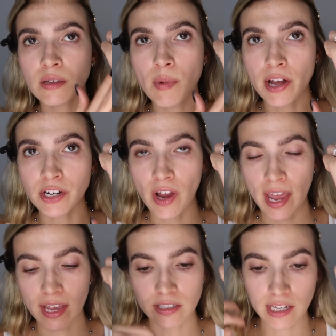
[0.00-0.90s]
them on your
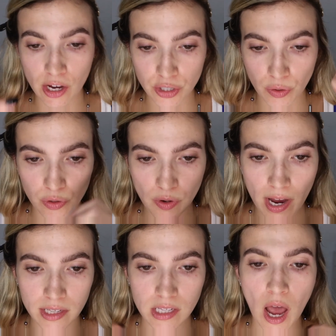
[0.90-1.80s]
hand like I showed you
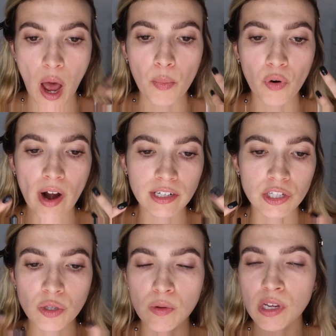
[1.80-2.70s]
guys.
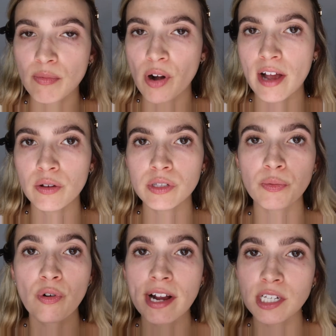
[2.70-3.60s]
Practice doing your brows,
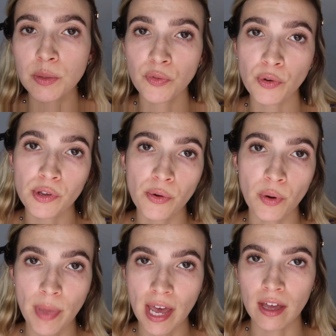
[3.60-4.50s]
practice before you go to
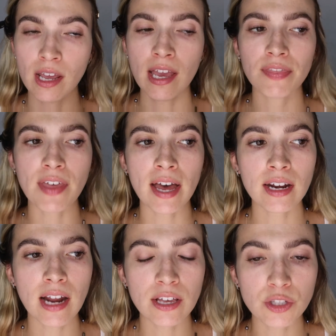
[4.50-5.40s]
bed.
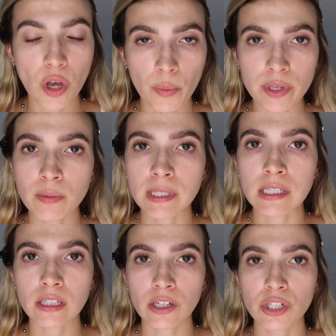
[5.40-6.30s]
That has always been
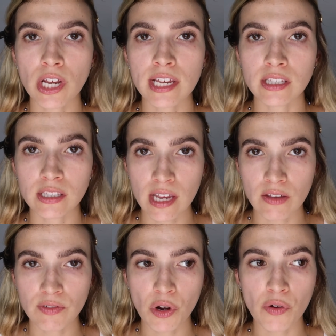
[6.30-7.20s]
such a
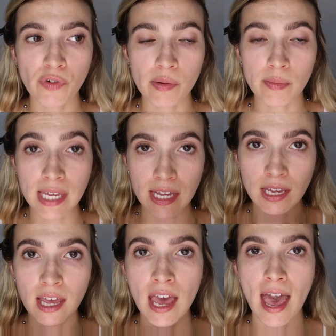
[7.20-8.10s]
savior for me